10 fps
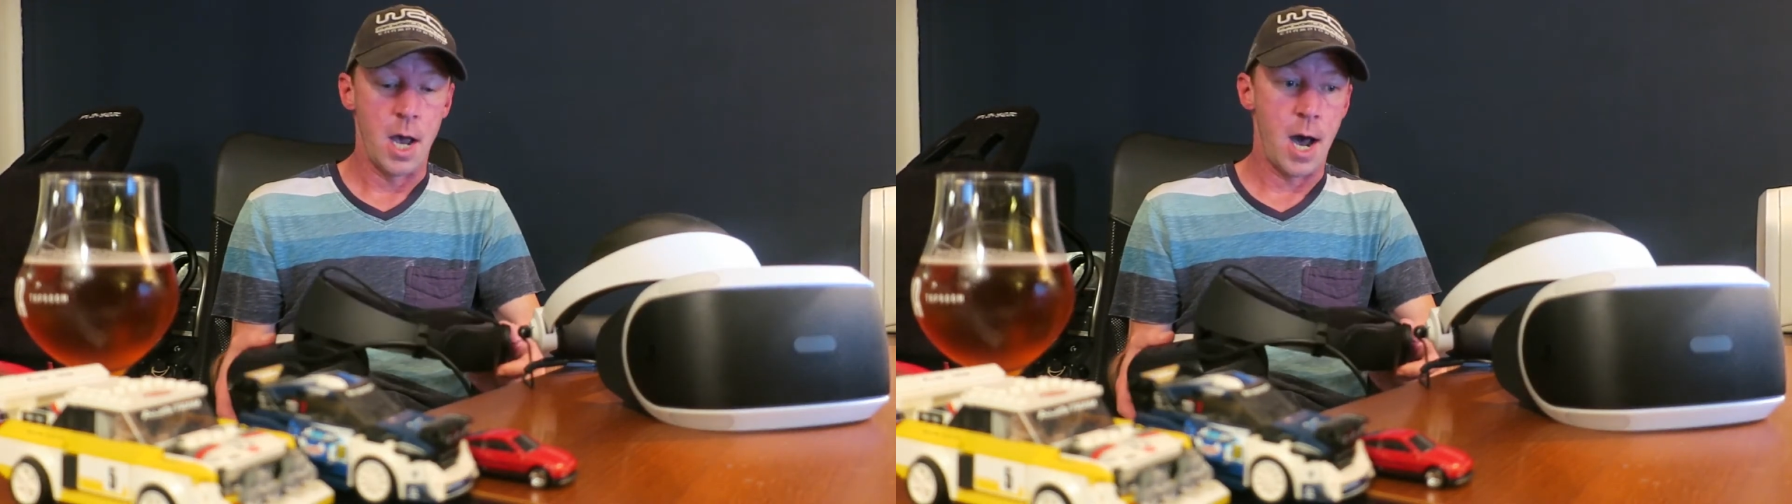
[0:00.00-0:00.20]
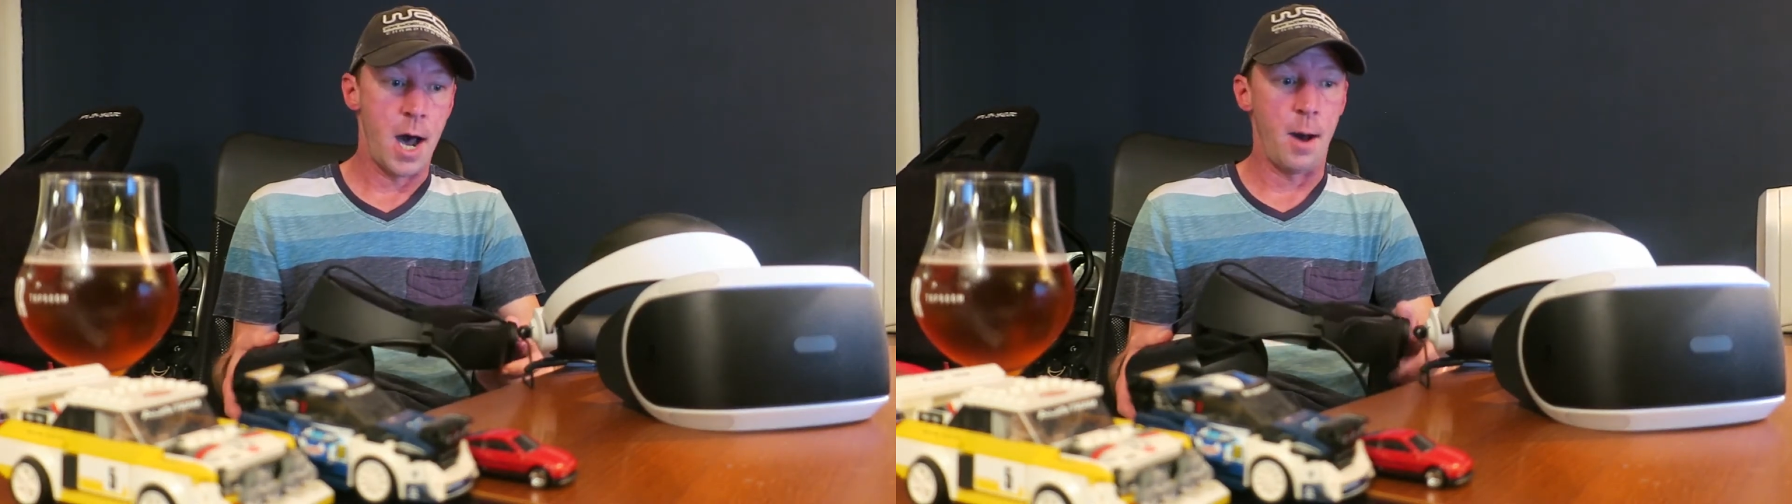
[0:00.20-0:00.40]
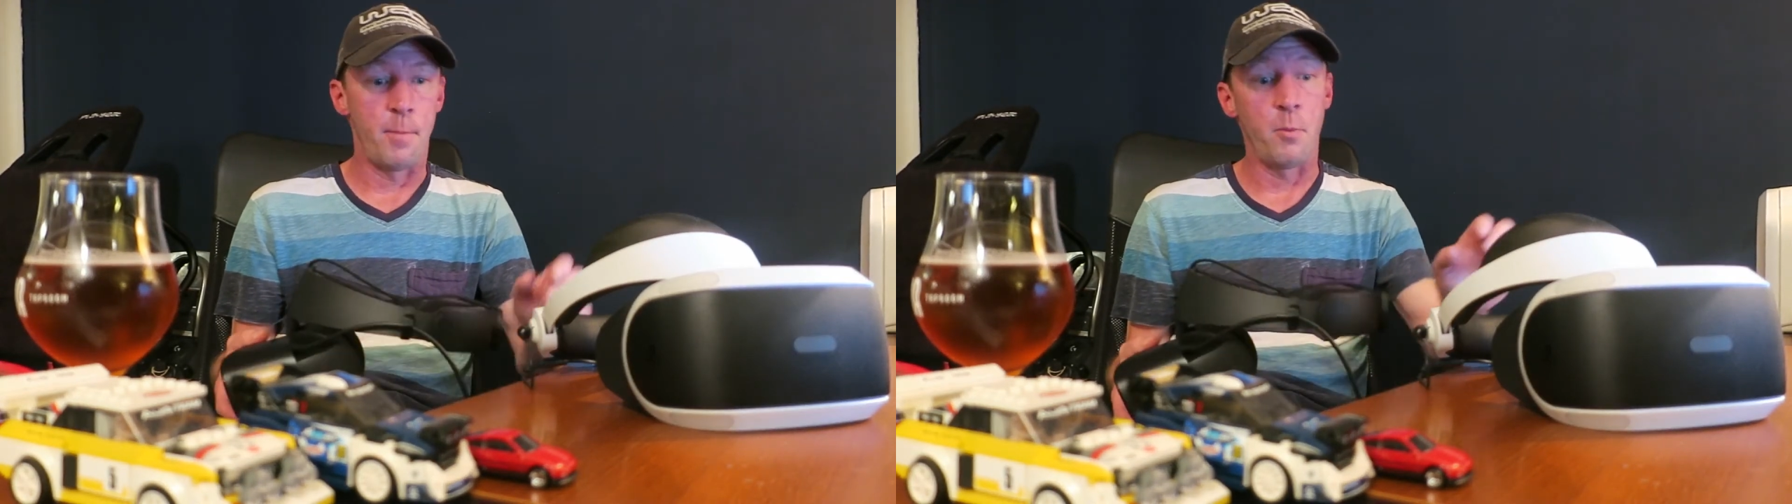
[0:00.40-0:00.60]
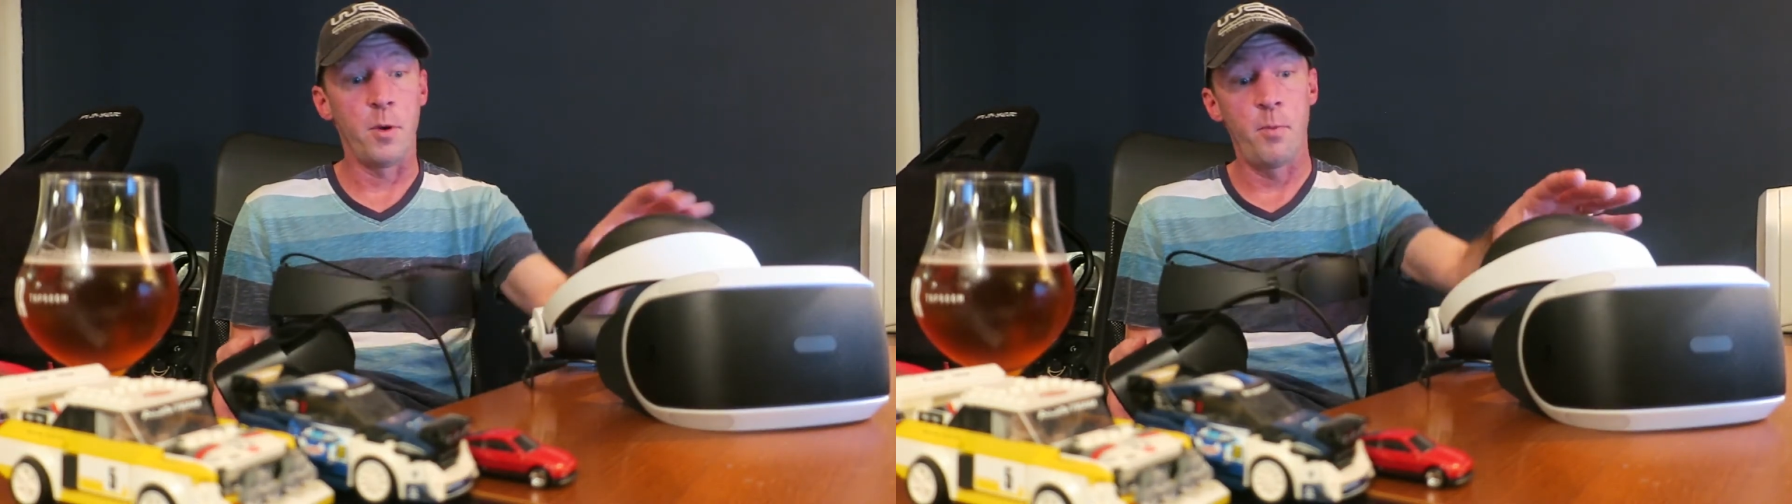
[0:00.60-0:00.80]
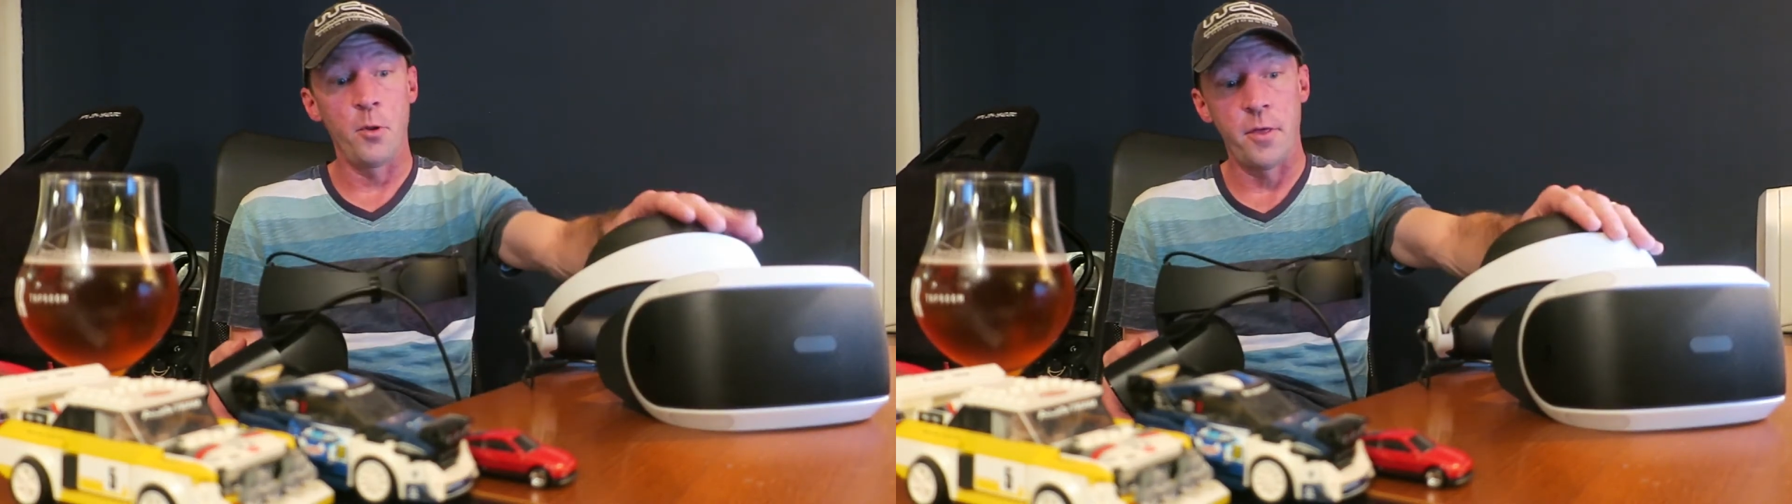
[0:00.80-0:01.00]
But
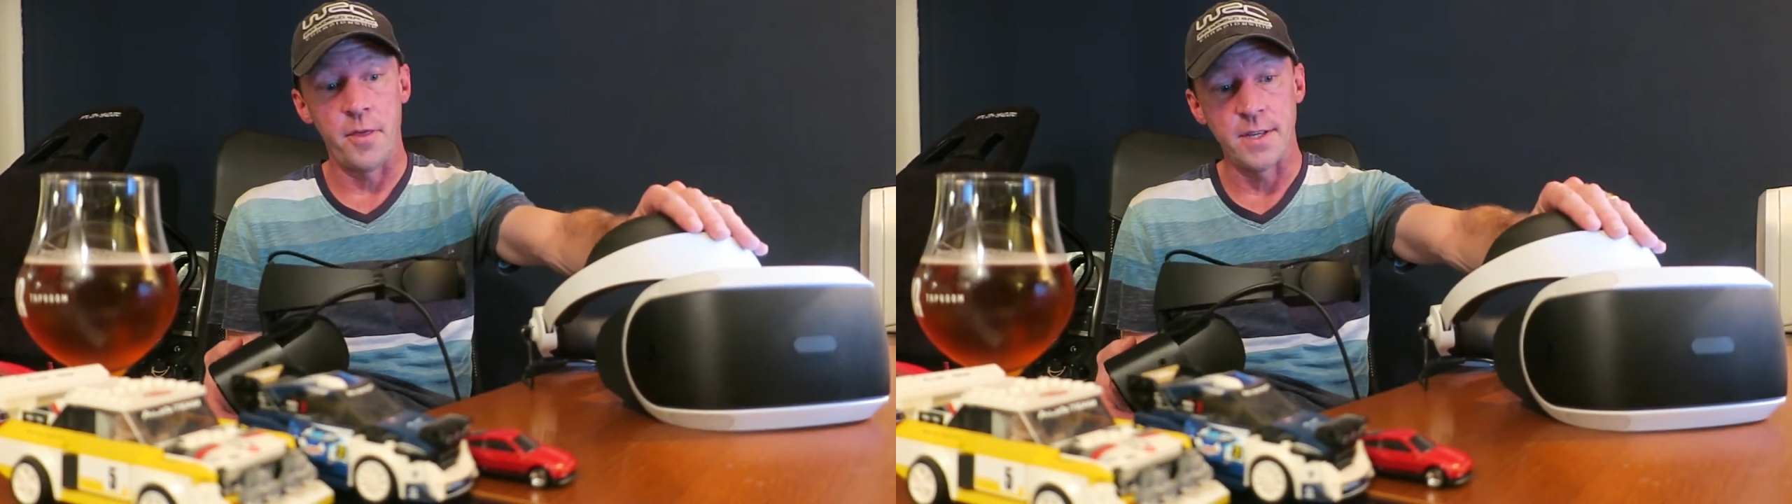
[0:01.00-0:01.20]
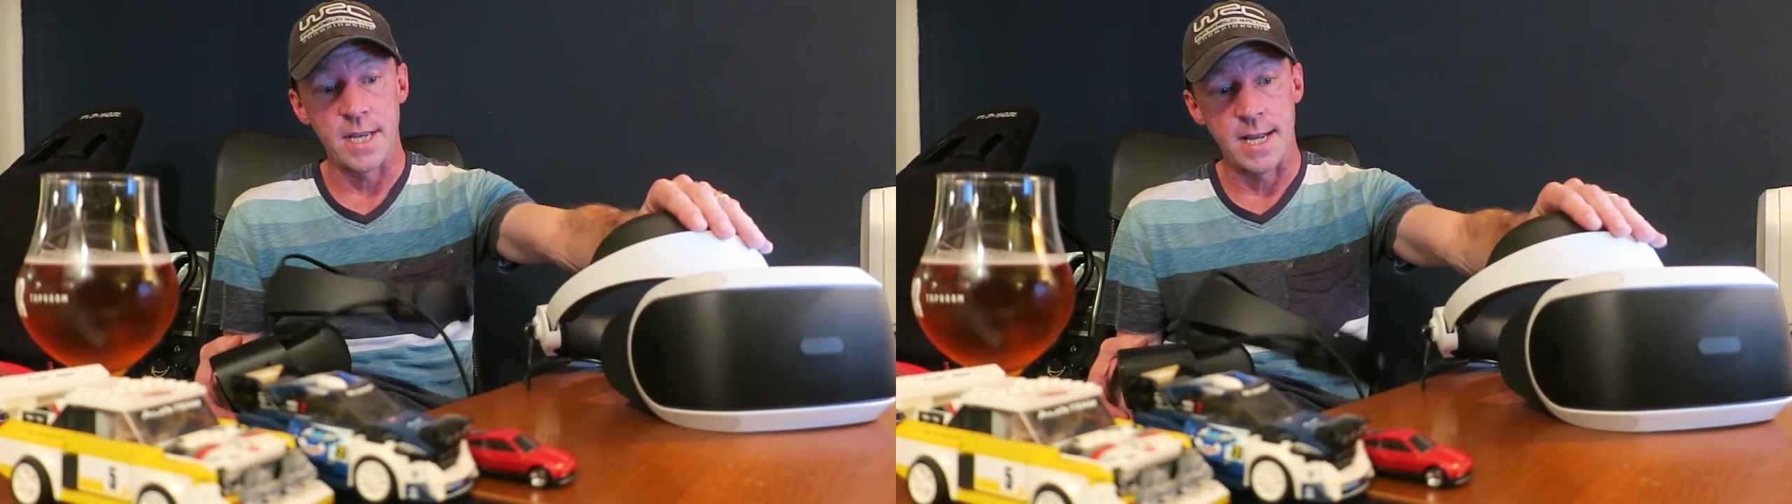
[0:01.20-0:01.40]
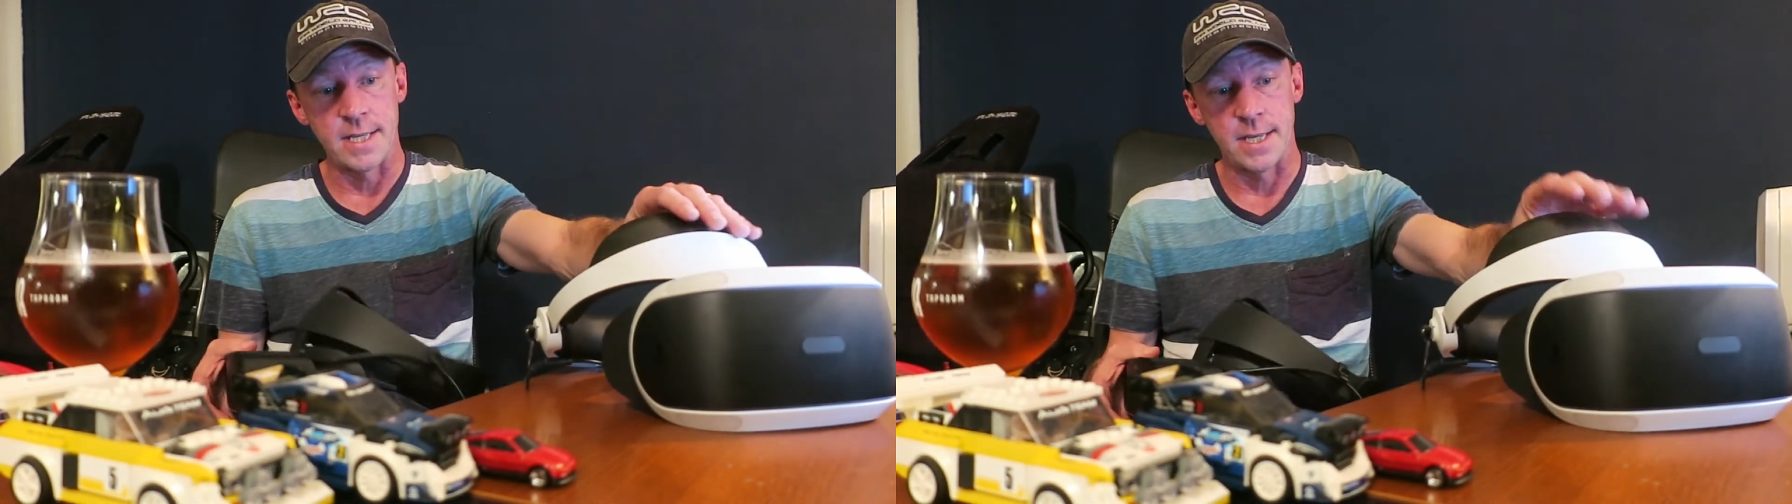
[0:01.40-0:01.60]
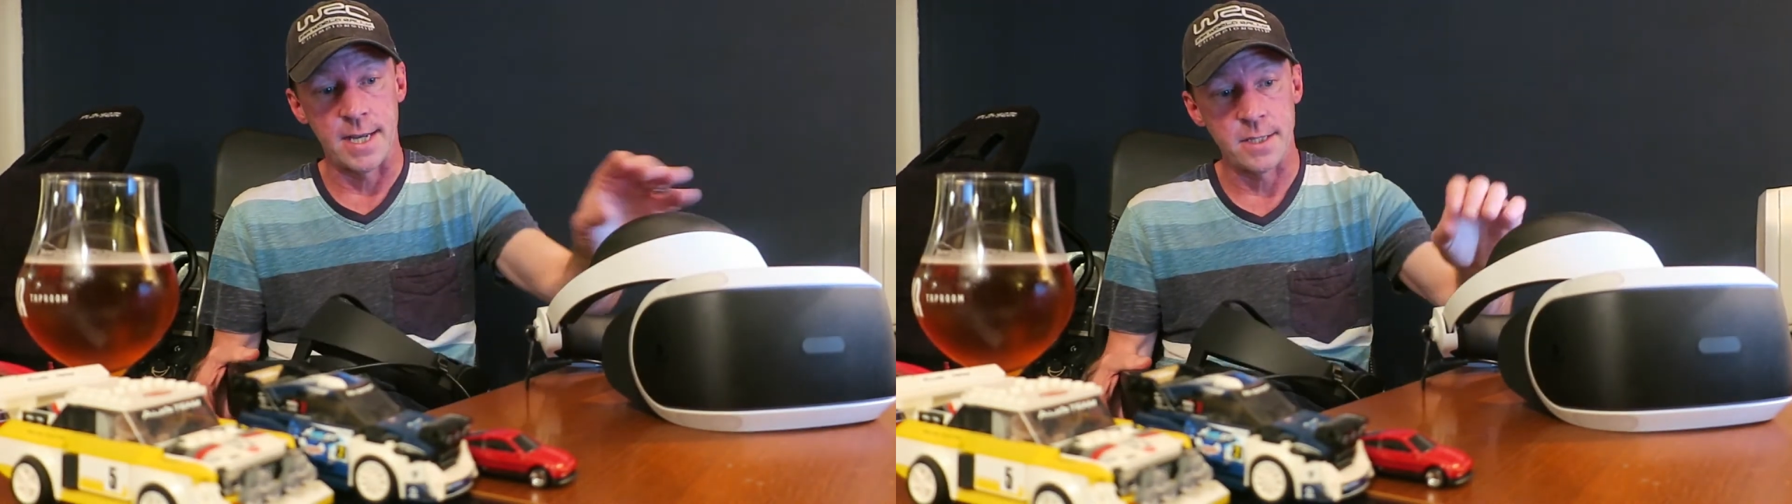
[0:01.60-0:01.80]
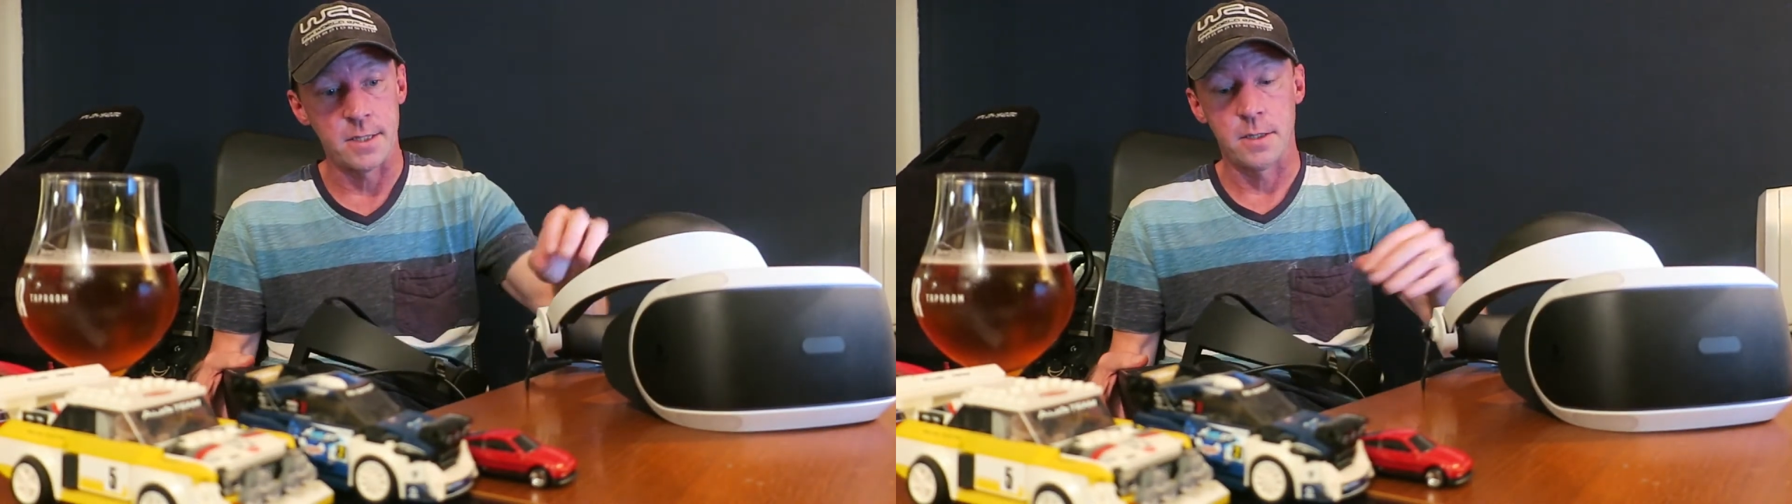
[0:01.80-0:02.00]
with both of these
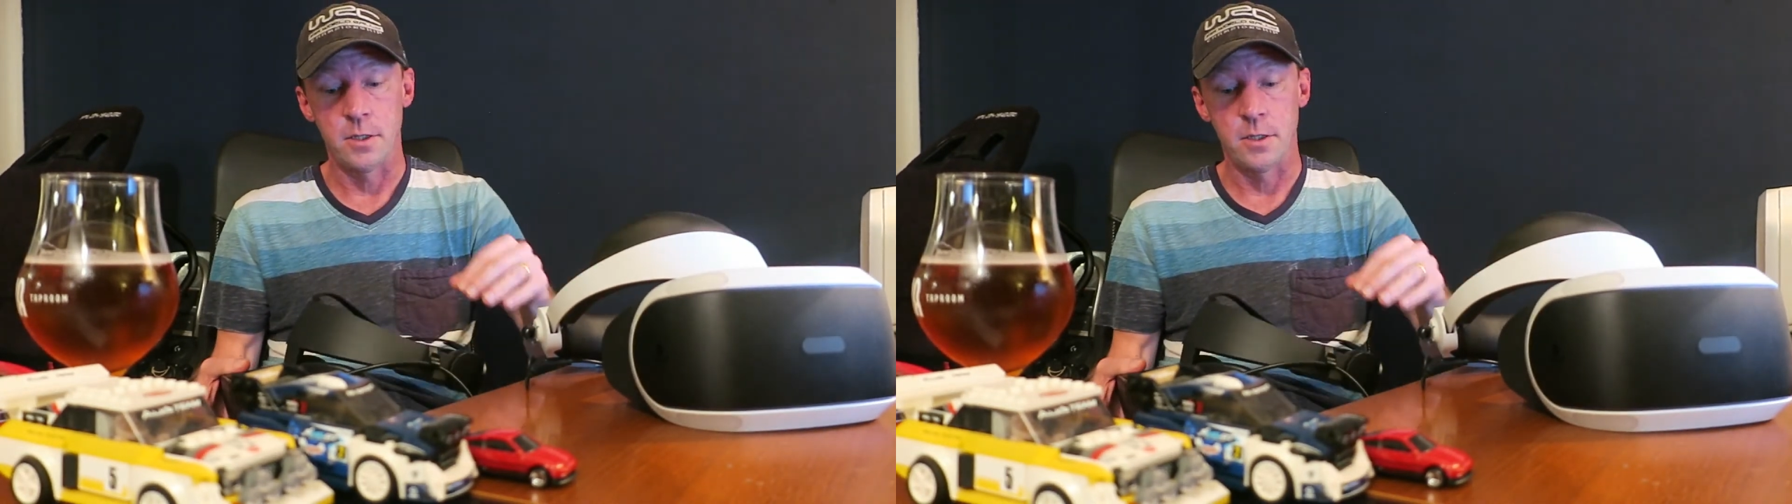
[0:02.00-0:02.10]
headsets,